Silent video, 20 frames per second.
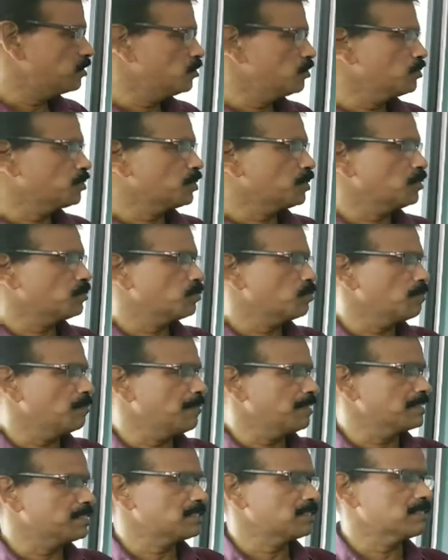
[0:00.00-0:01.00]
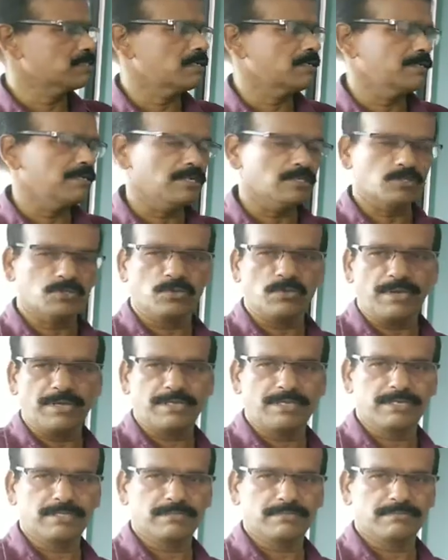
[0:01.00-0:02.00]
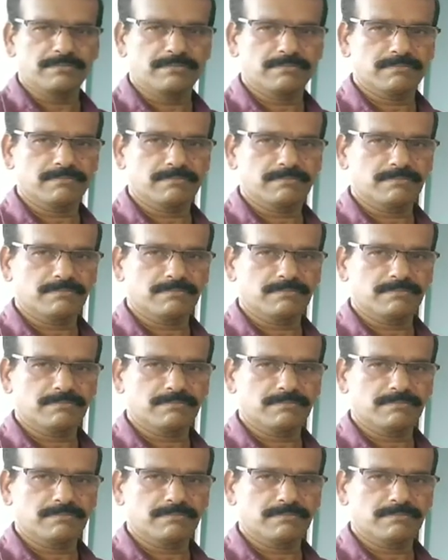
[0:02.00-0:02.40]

is used to measure the earthquake.